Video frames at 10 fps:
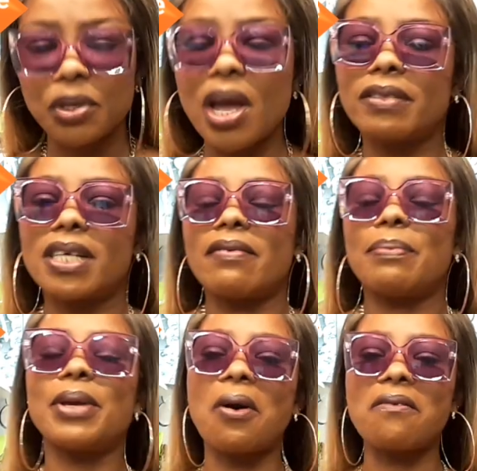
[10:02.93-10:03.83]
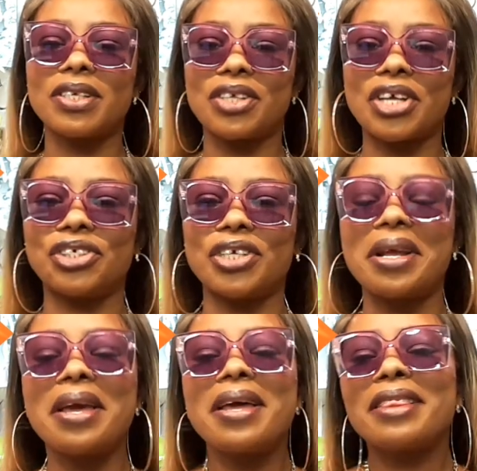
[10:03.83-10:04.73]
You have to have a big conversation.
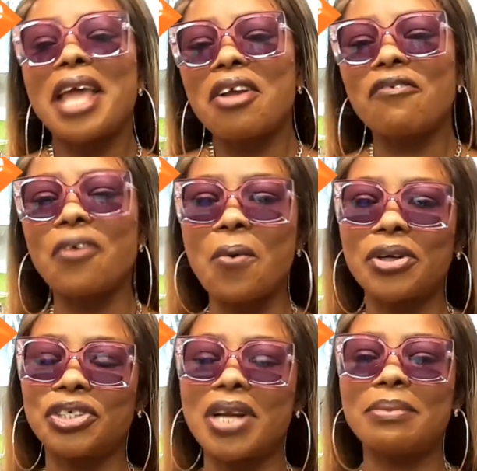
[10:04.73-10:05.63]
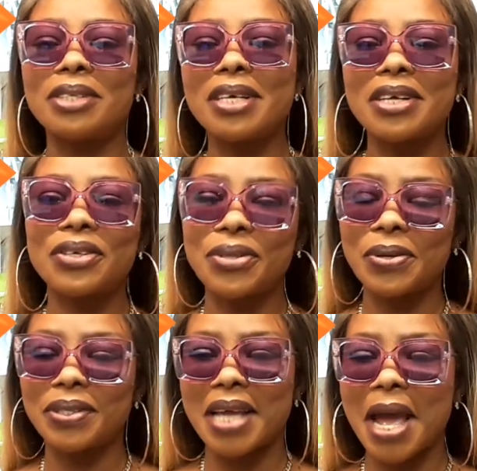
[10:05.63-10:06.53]
Thank you for watching. I'm DJ
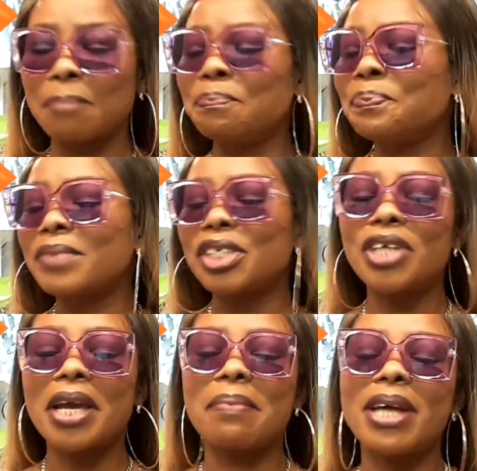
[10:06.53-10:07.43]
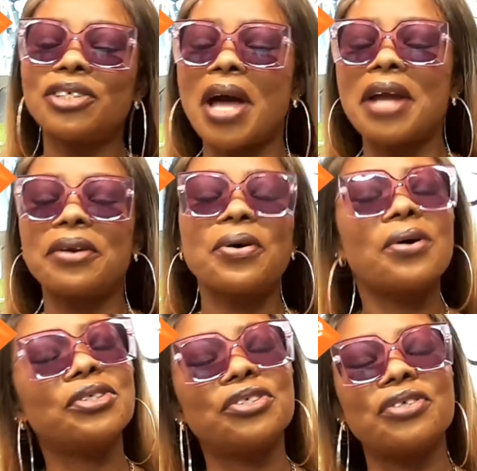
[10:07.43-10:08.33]
Stosia. Check my channel
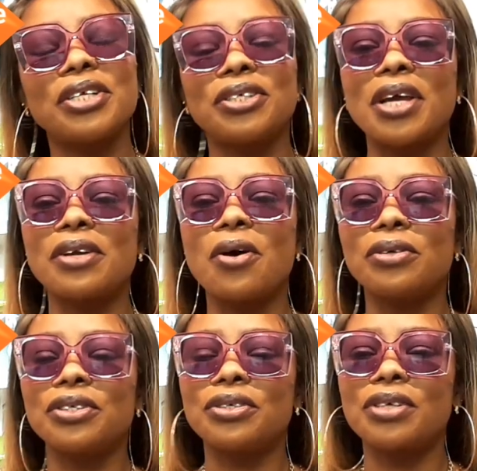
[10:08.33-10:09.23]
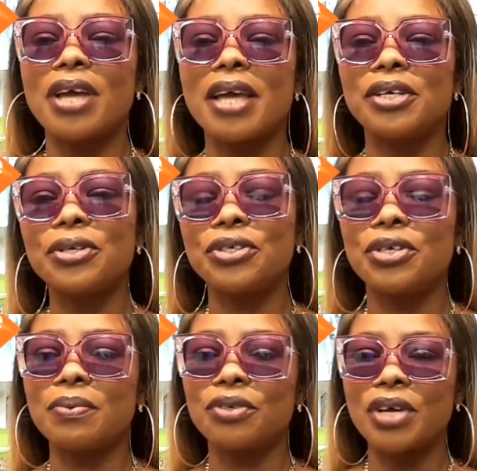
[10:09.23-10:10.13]
on
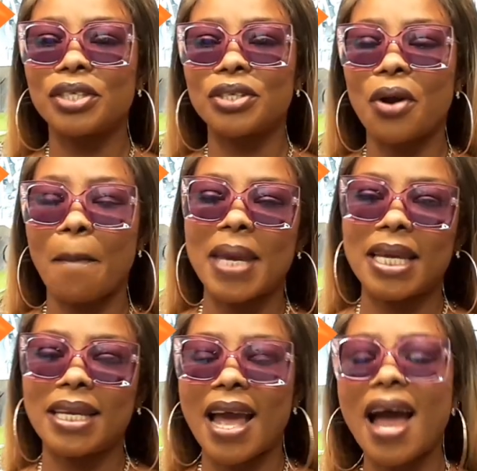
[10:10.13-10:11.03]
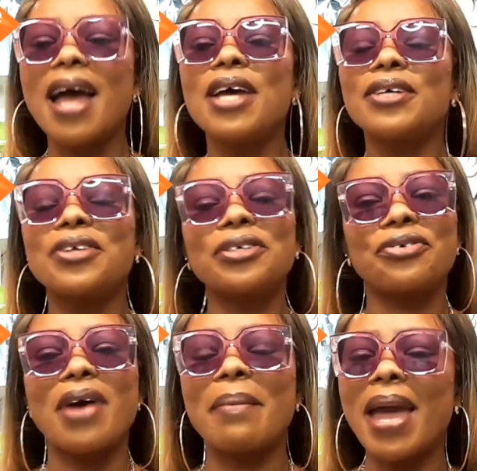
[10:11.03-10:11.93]
YouTube, Straight Talk Media.
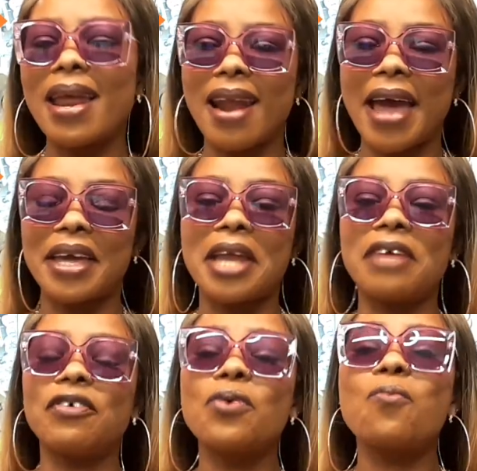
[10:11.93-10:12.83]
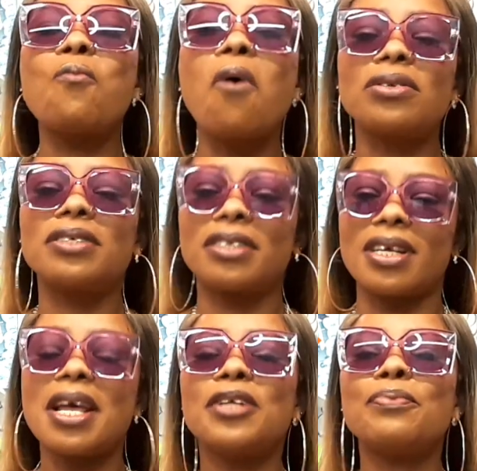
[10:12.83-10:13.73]
Subscribe and like. And if you want
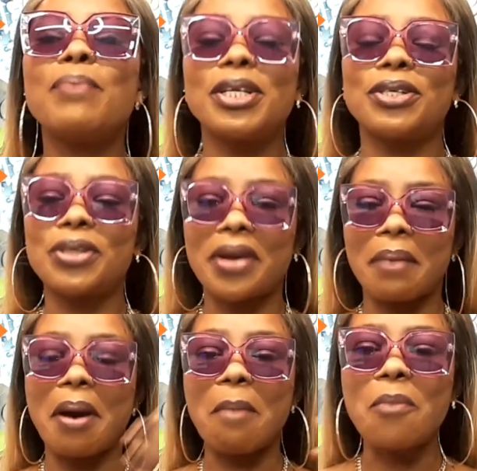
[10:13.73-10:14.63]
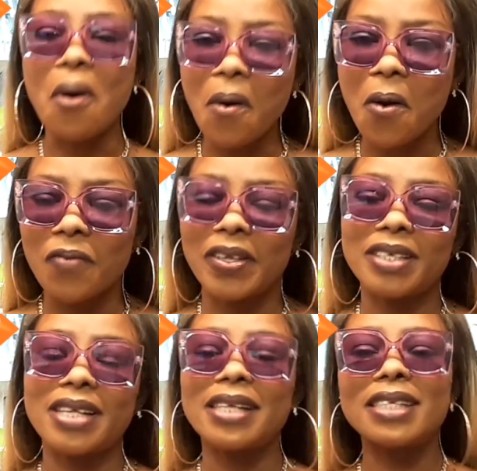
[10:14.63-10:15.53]
me to talk about more of
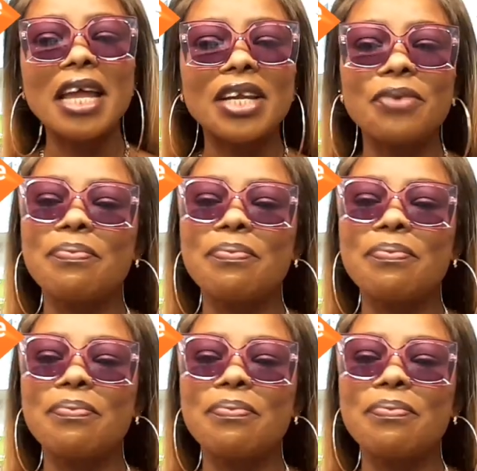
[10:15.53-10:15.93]
this, then send